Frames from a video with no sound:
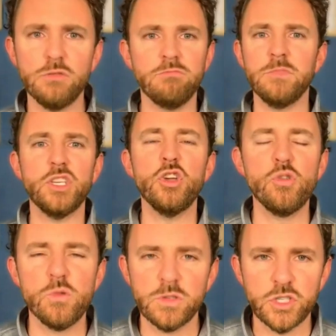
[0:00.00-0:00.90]

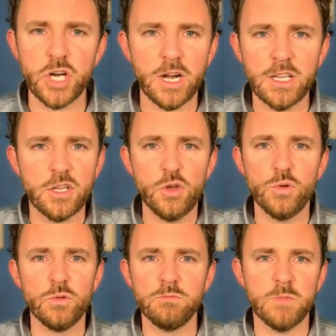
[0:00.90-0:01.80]
you, Johnny
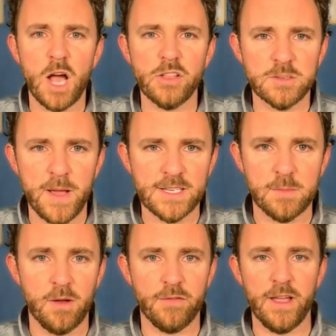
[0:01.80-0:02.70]
Q, college
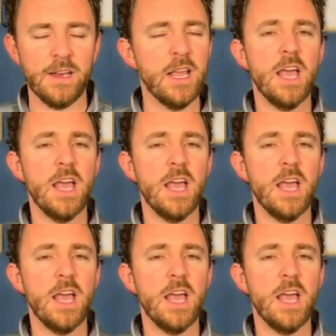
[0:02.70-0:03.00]
basketball fan,